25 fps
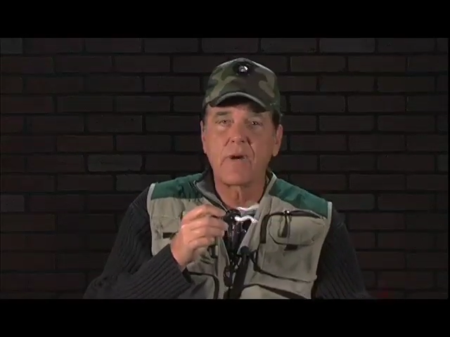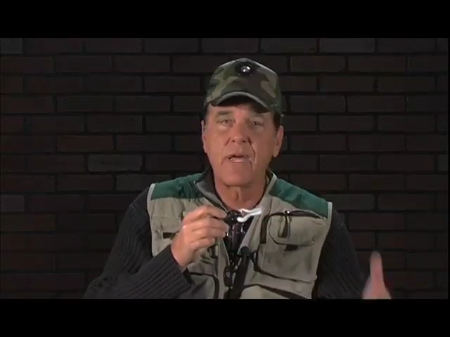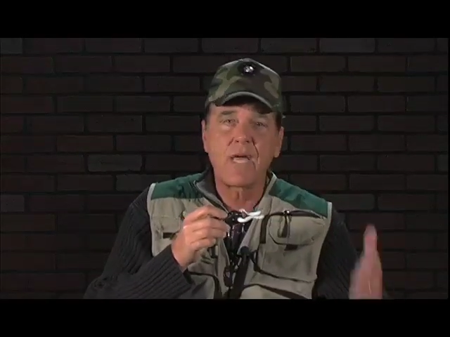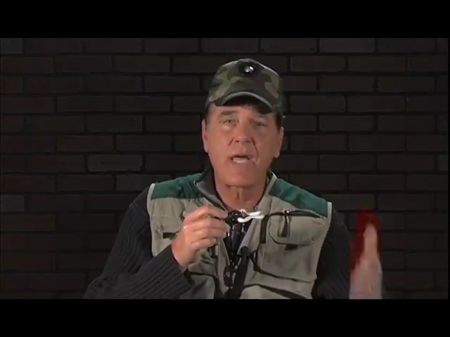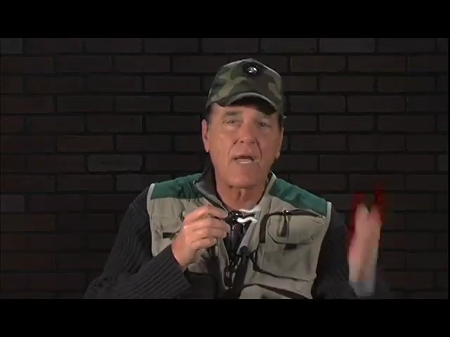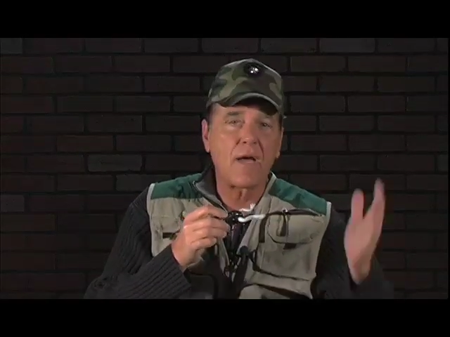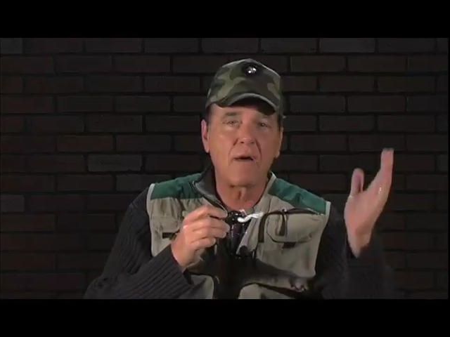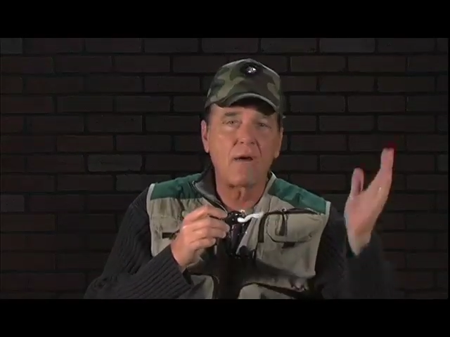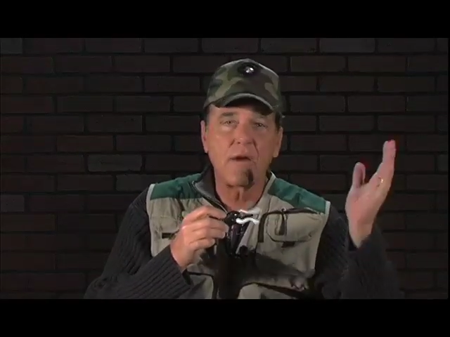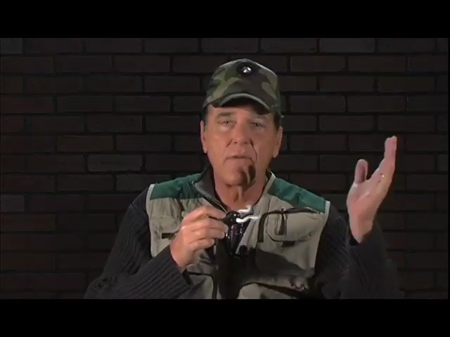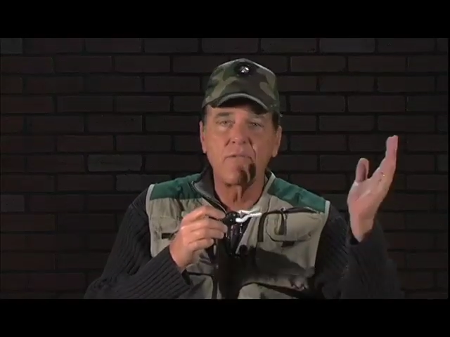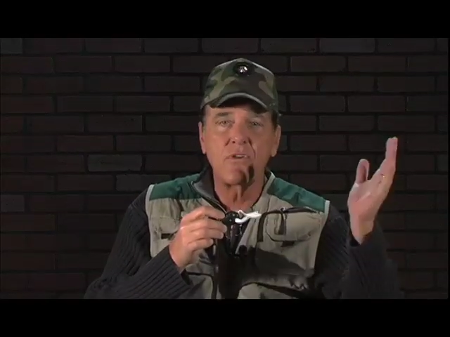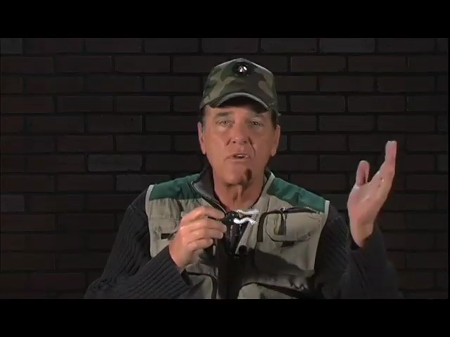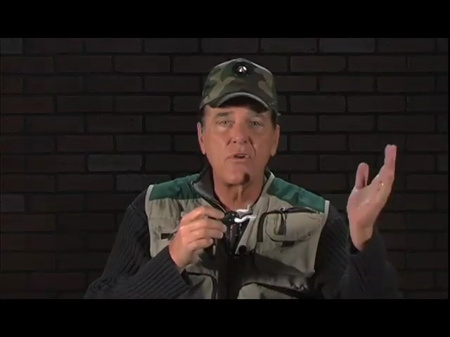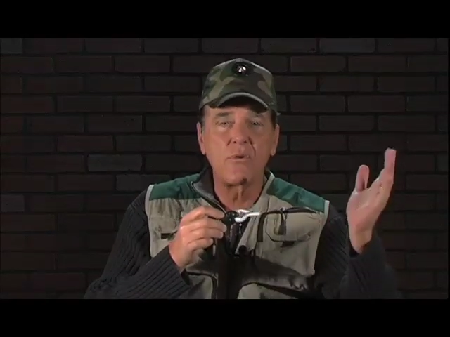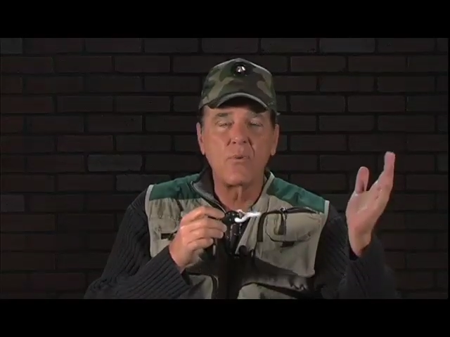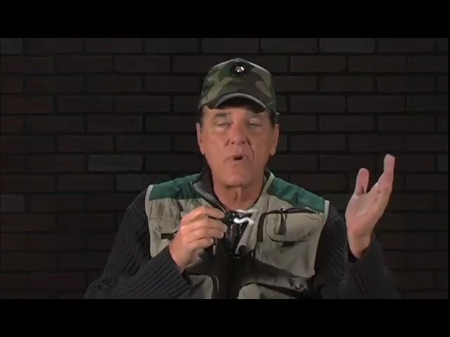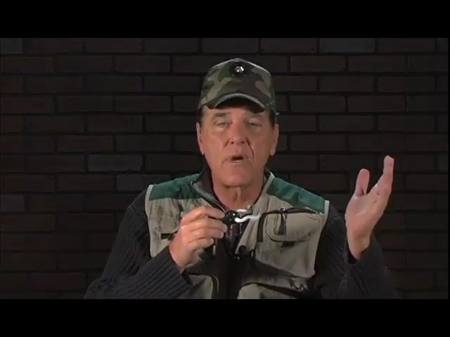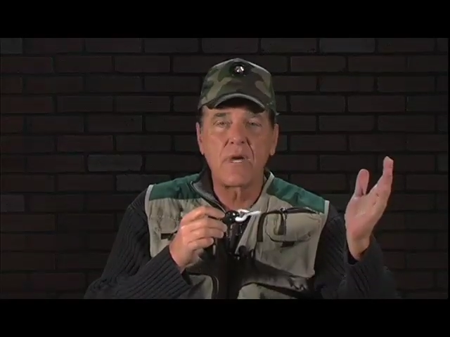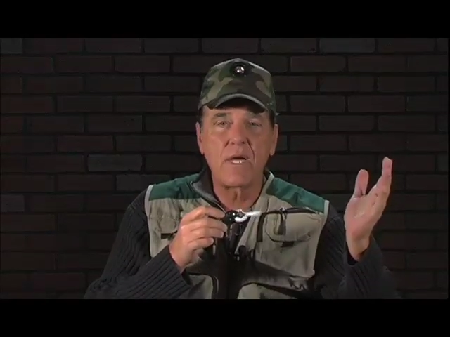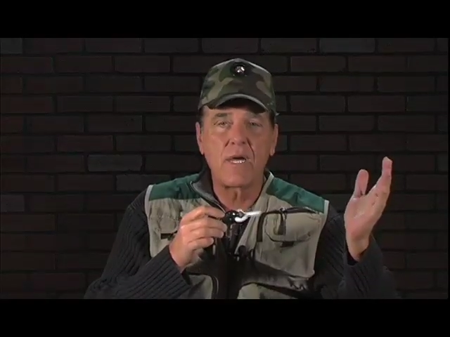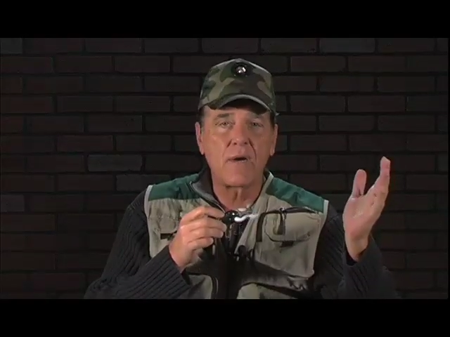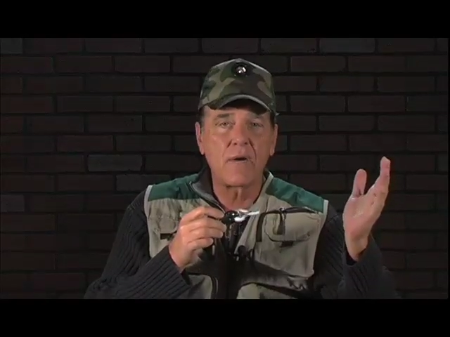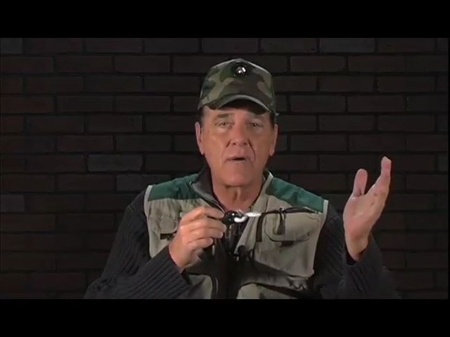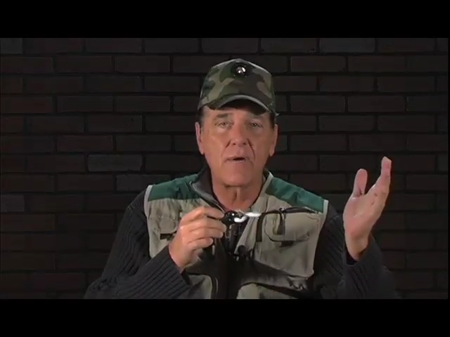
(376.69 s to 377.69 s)
however
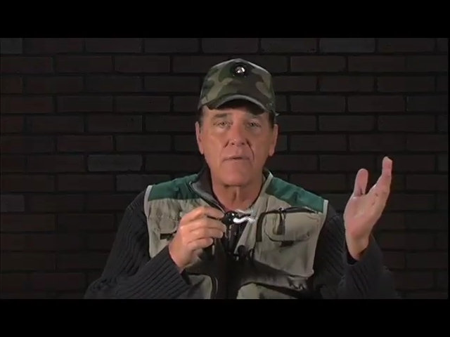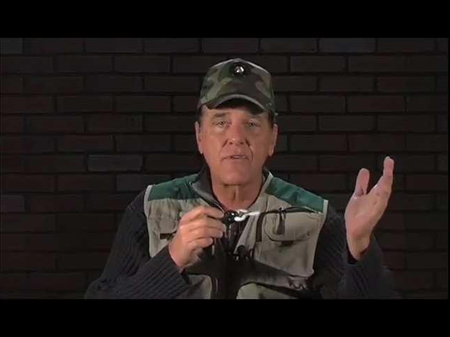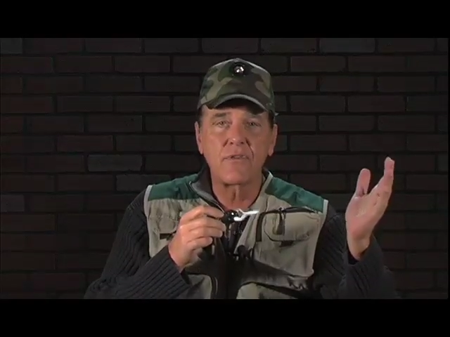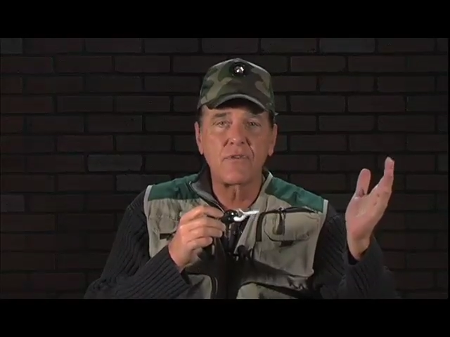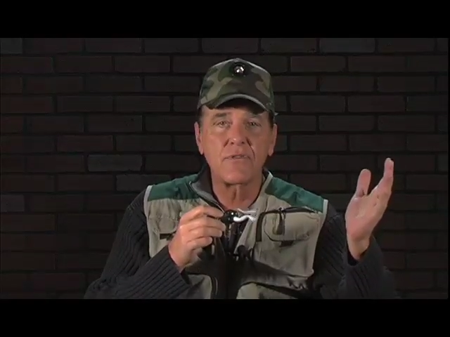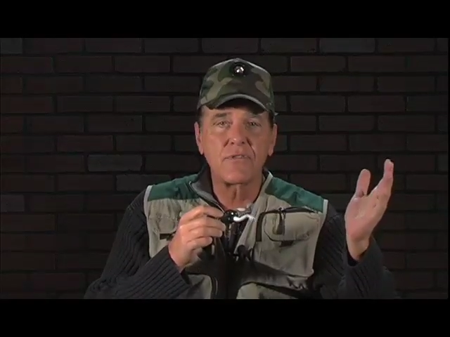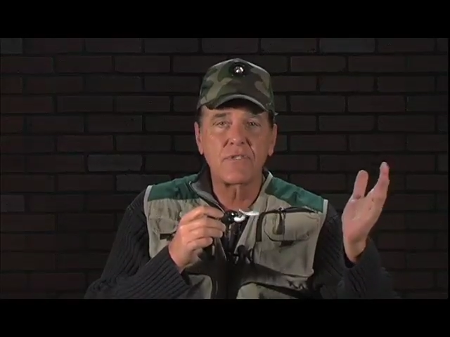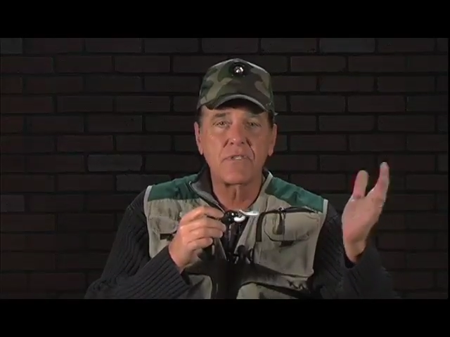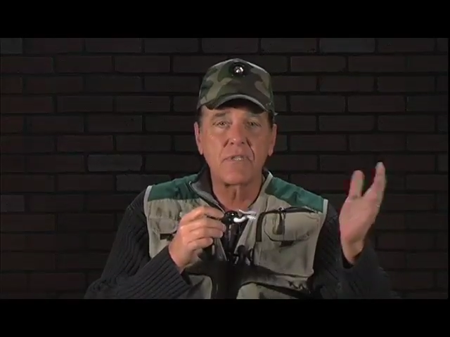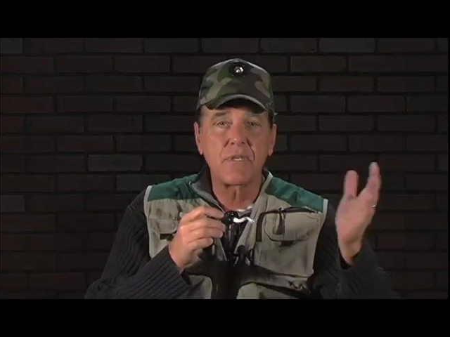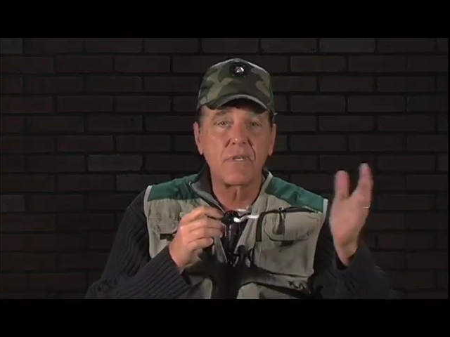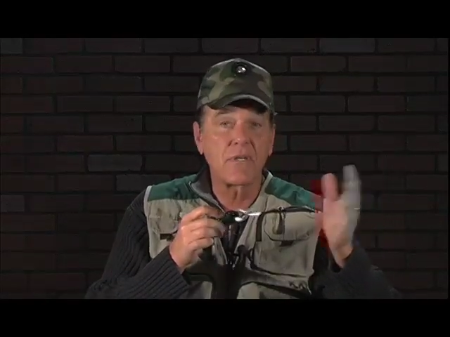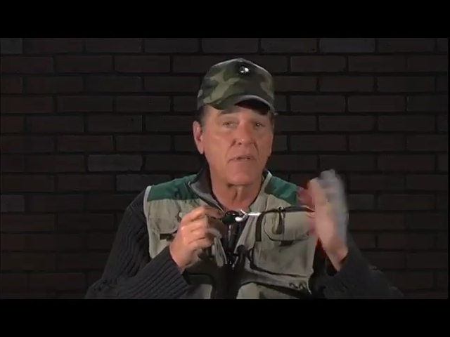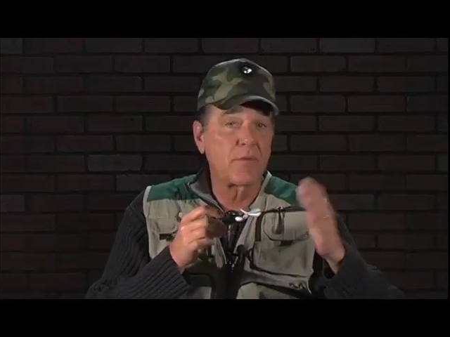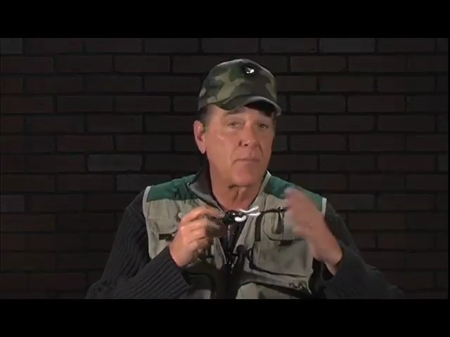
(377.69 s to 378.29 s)
you see it,